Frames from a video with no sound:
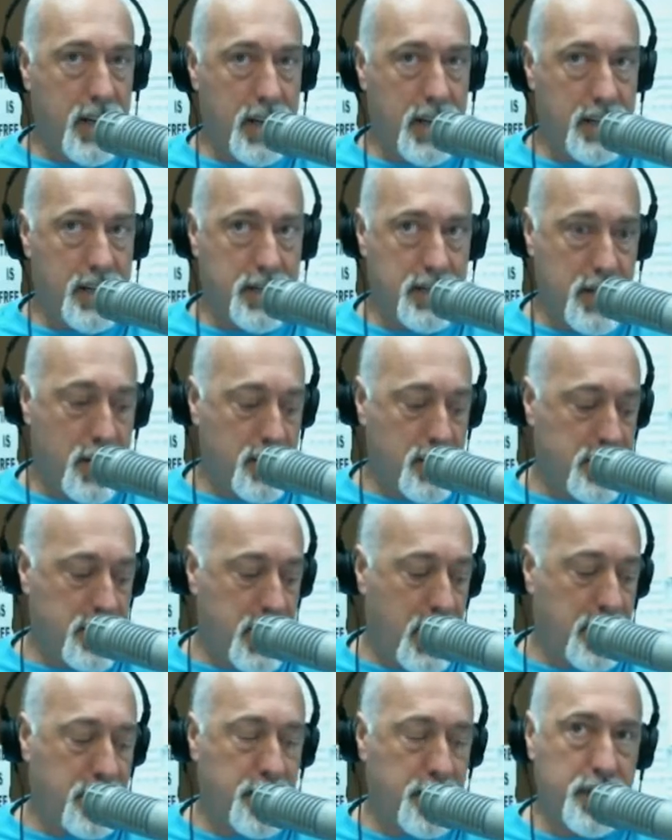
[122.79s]
He starts
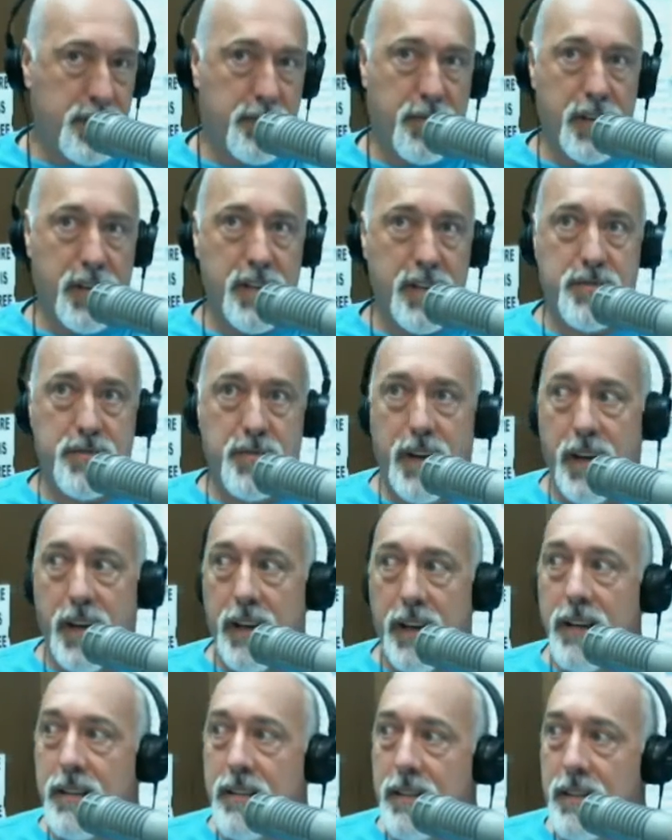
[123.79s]
to enter the
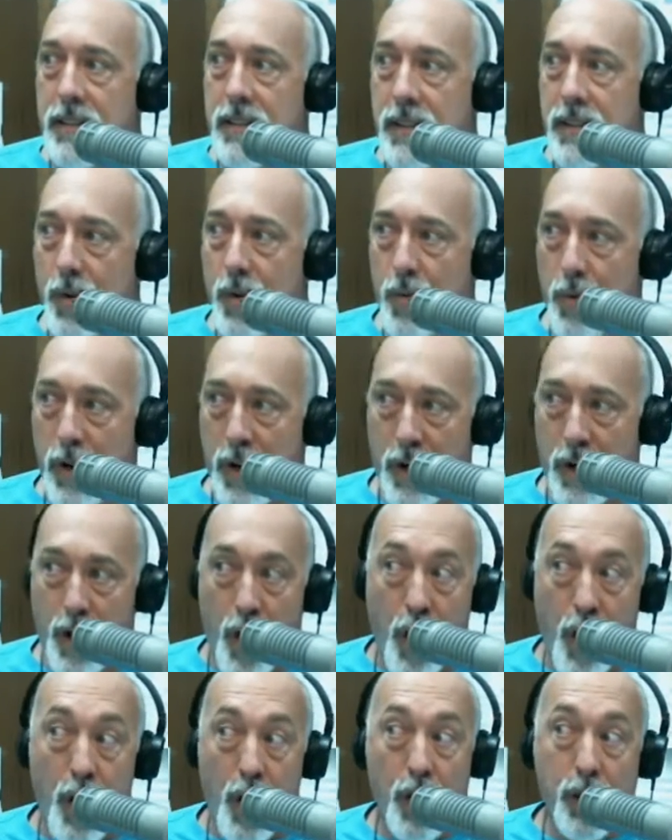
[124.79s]
breezeway where
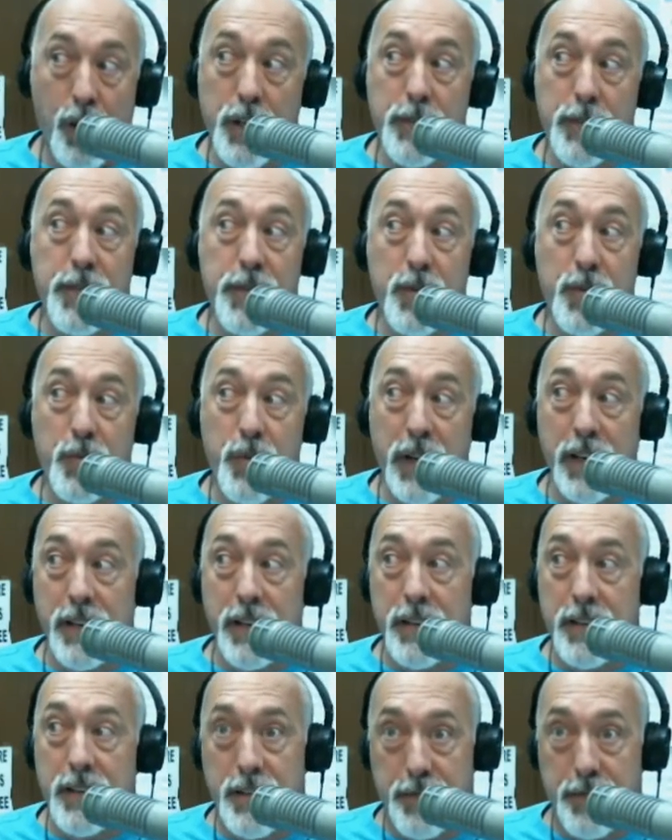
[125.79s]
all of the
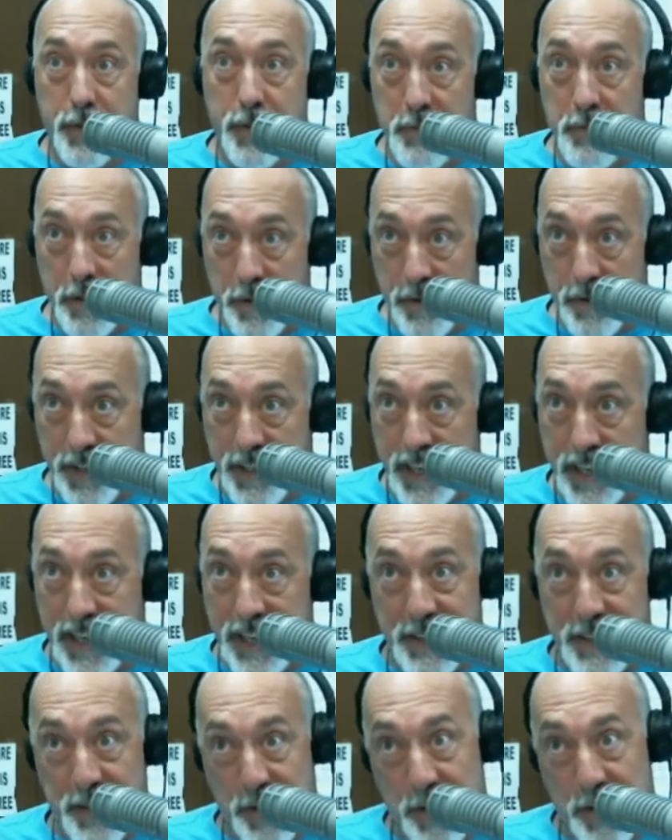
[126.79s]
wind from
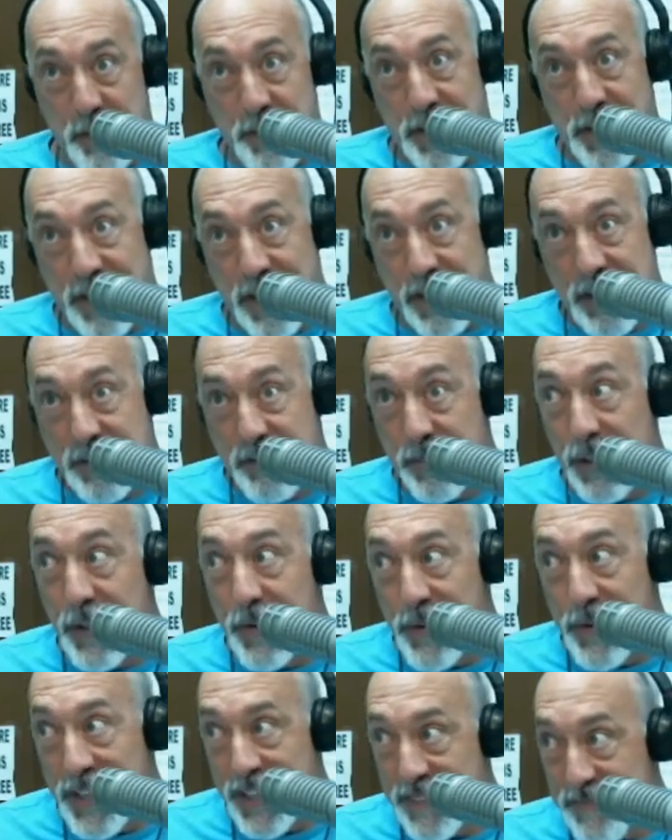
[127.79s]
Hurricane Irma is
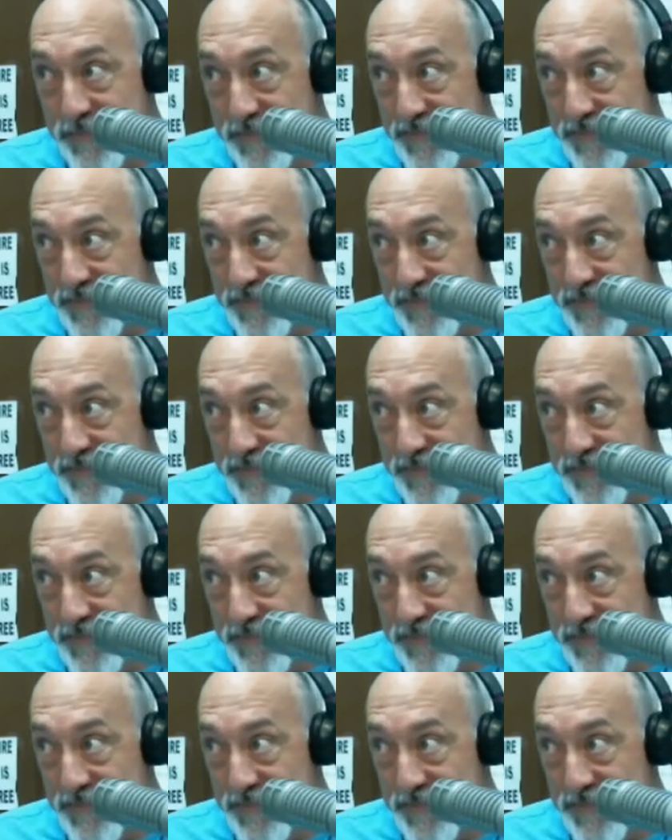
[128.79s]
blowing.